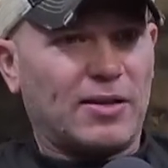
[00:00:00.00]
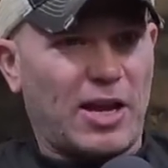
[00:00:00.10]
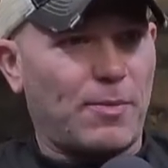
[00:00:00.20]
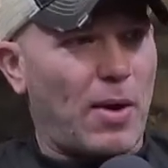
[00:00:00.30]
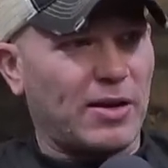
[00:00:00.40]

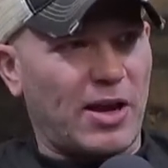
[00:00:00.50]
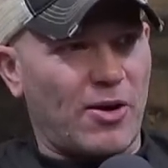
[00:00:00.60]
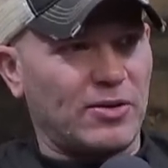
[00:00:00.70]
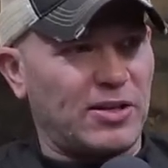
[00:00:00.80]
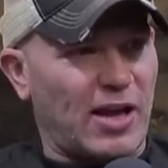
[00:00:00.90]
Take my
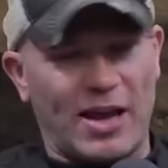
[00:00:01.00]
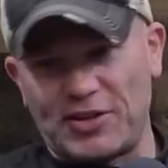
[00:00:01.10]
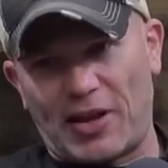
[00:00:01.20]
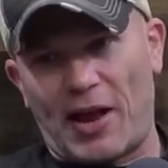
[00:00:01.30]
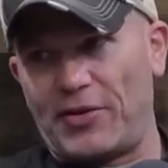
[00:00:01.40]
guarantee.
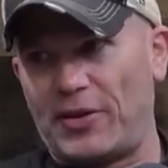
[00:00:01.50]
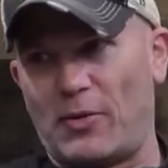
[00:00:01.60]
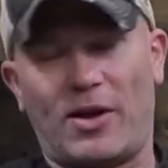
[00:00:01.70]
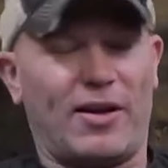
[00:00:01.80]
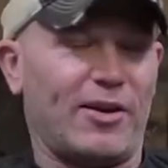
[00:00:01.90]
Actually, I think,
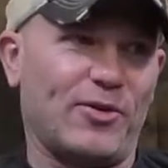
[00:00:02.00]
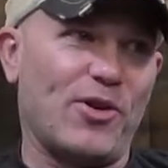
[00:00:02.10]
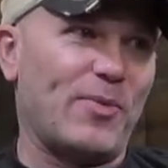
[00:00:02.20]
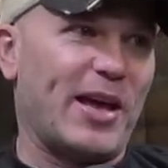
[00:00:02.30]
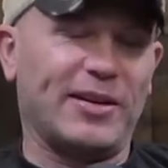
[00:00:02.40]
I don't
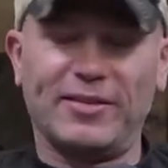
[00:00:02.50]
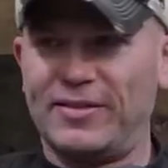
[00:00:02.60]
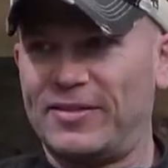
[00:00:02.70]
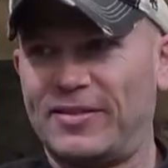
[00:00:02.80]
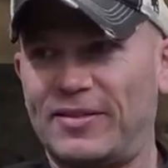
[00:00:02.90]
know, man.
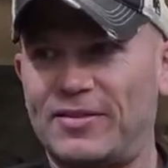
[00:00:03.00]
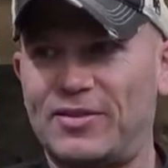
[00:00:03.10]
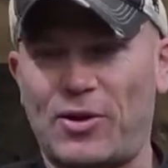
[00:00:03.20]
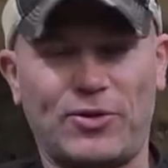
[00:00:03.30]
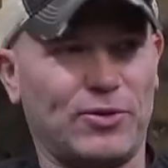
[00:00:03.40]

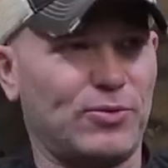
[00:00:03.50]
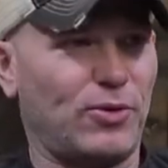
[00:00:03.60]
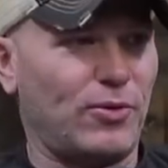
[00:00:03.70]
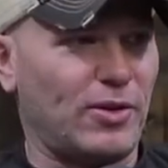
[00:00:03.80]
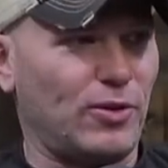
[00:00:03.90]
Syracuse,
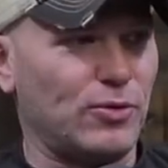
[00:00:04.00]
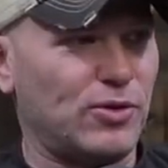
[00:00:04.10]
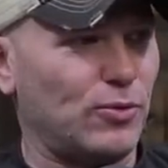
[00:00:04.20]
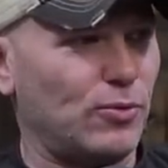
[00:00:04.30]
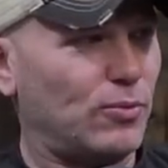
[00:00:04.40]
who they lose
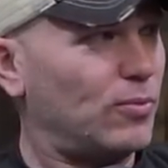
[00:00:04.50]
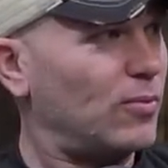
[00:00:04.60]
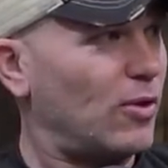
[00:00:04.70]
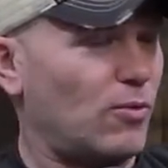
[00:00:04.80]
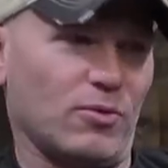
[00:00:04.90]
to
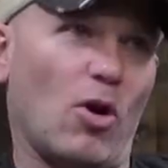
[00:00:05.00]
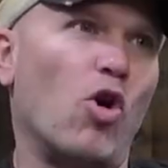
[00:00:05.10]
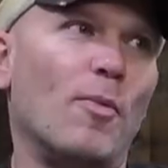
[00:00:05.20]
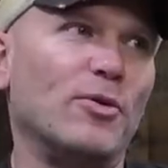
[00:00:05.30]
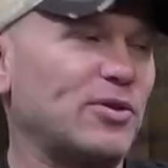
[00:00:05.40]

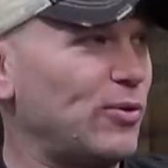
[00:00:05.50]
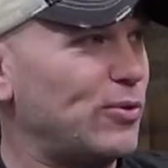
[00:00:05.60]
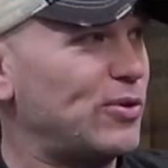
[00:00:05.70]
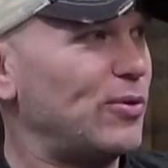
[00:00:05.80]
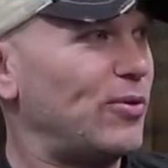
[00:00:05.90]
almost
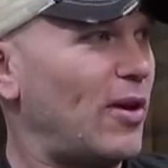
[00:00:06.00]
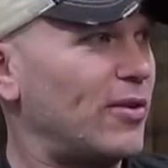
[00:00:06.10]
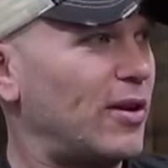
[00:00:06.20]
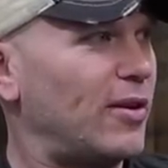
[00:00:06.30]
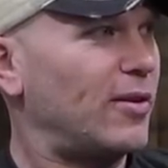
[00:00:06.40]
lose to the
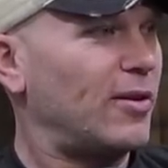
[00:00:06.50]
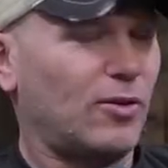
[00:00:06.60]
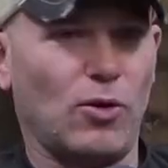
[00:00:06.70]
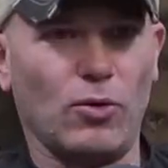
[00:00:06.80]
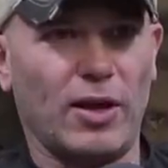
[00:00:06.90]
other day.
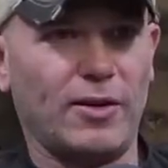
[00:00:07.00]
Colgate.